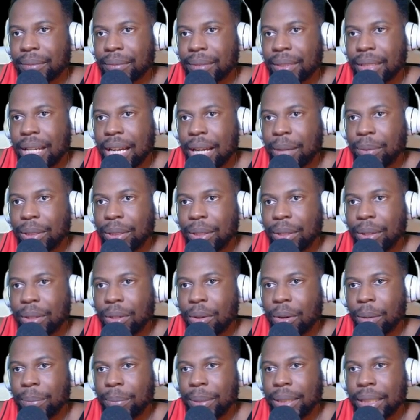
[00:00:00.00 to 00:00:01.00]
All right, we're gonna
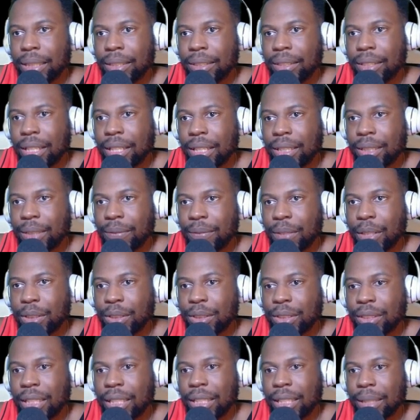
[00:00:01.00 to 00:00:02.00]
go up here. Thunder
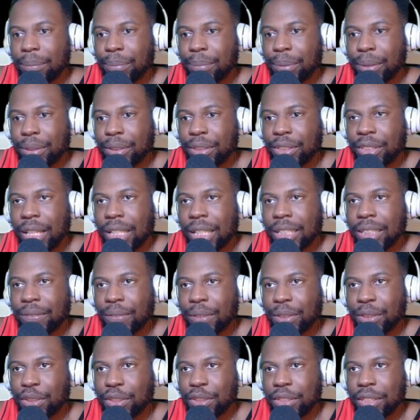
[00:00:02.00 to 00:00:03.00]
versus Clippers, Suns
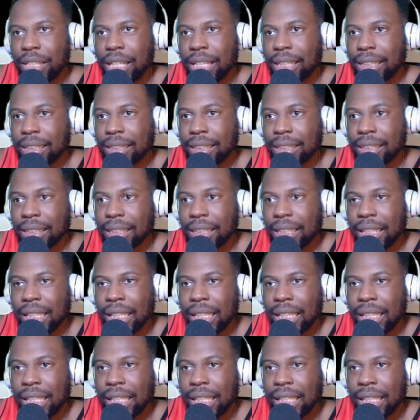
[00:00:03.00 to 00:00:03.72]
versus Nuggets.